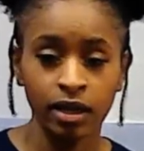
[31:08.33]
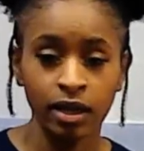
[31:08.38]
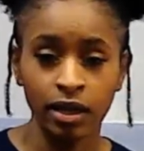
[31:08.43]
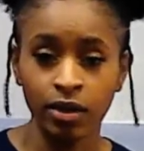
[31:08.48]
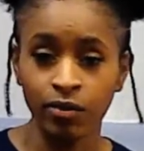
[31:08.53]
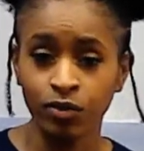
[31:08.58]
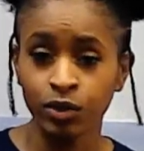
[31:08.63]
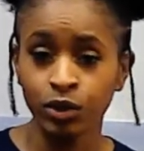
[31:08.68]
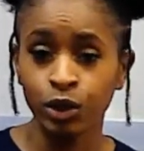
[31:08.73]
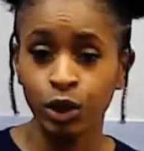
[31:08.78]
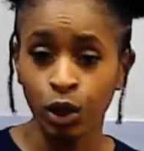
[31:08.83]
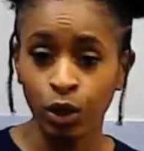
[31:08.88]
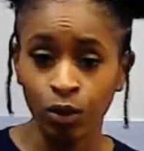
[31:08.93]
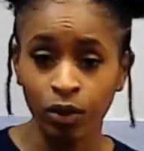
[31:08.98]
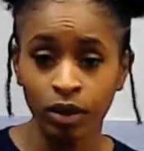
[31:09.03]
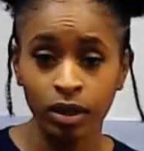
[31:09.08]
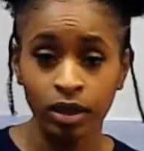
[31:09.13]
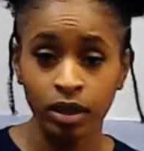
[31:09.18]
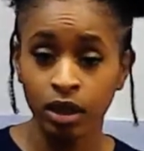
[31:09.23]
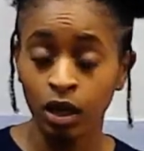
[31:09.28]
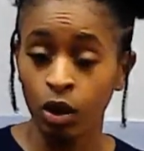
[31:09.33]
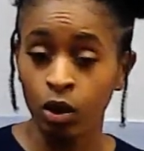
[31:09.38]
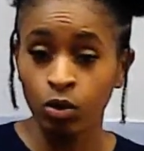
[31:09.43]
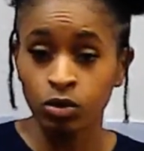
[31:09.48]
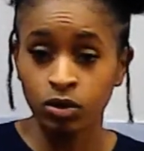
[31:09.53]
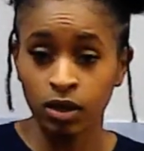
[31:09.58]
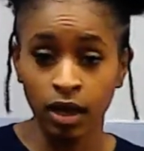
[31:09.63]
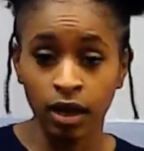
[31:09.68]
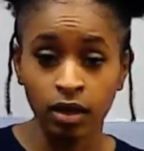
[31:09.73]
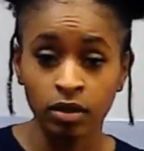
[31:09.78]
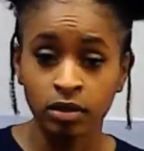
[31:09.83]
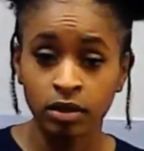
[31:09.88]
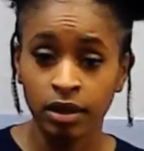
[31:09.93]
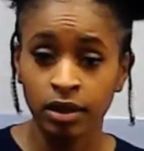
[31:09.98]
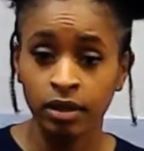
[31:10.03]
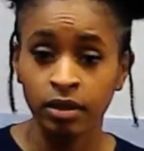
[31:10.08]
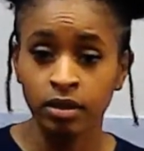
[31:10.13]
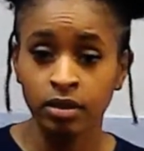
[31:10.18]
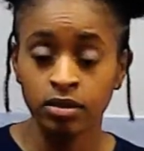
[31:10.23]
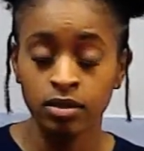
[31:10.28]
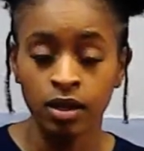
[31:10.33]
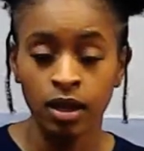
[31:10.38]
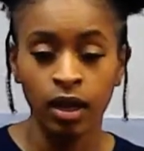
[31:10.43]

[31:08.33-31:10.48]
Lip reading: even though He knows all things,